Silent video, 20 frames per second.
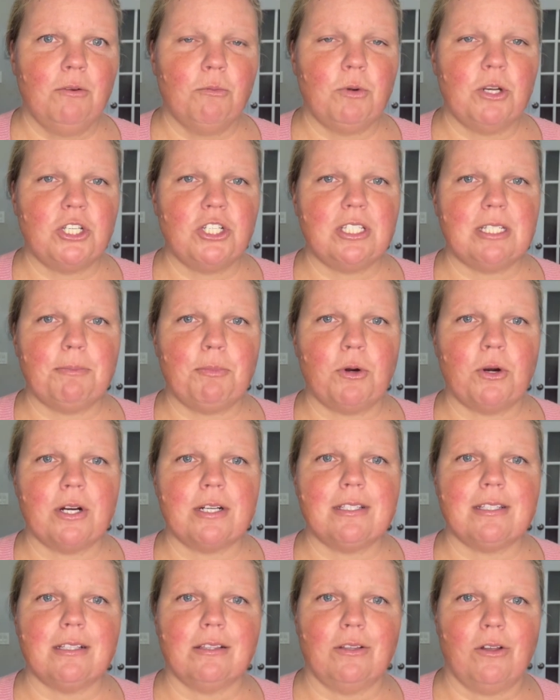which
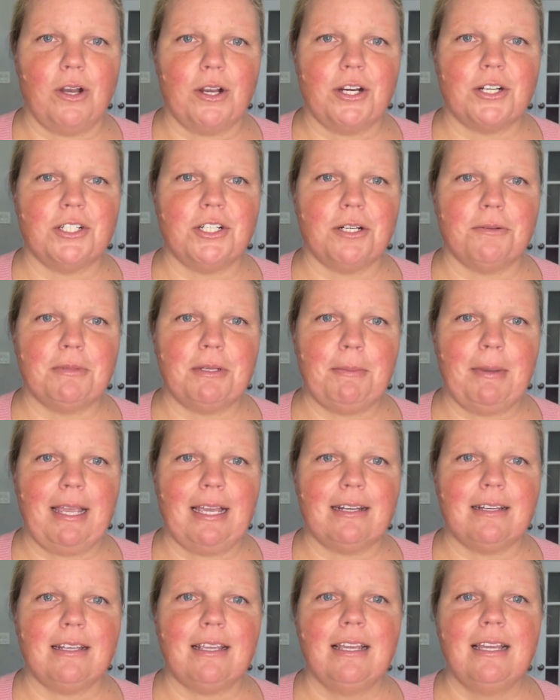supports longer-term
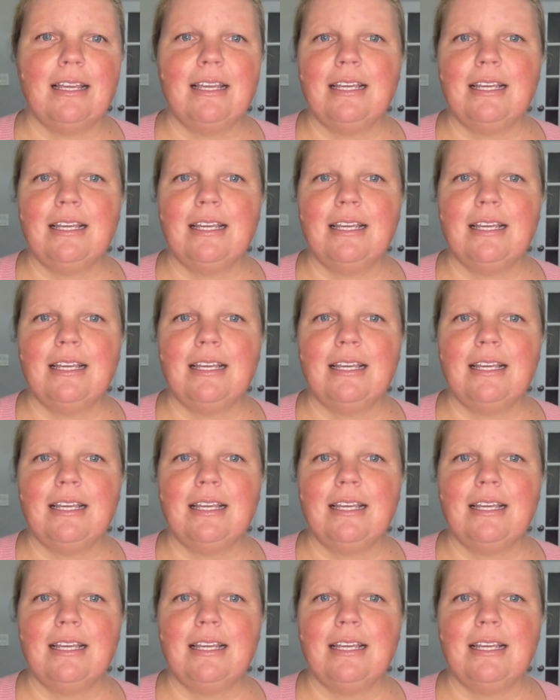demand.